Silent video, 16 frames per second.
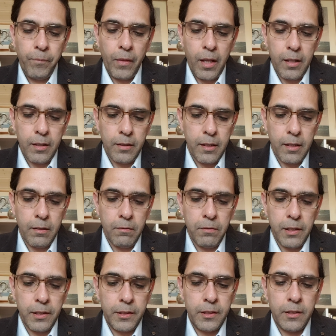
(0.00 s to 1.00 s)
and then
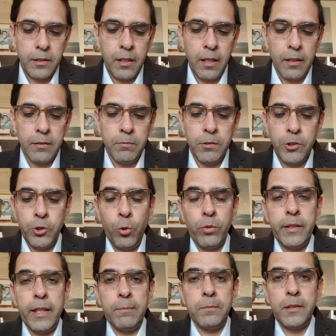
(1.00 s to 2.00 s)
which can show
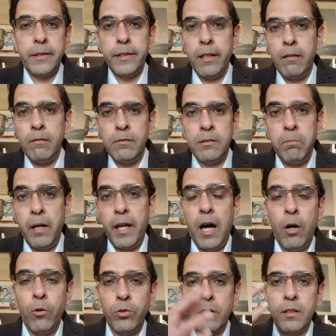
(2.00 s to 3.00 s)
themselves by
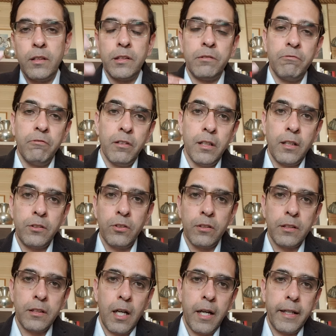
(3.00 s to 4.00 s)
outer works or
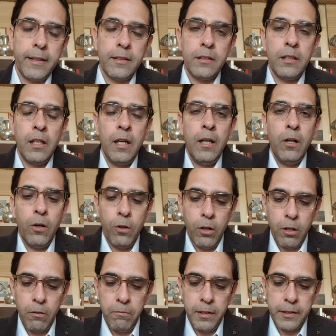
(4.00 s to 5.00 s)
signs,
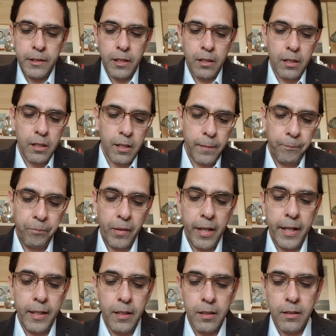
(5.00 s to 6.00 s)
or which are
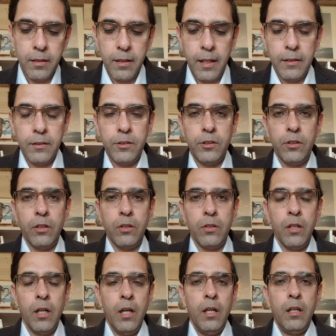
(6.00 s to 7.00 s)
hidden, and so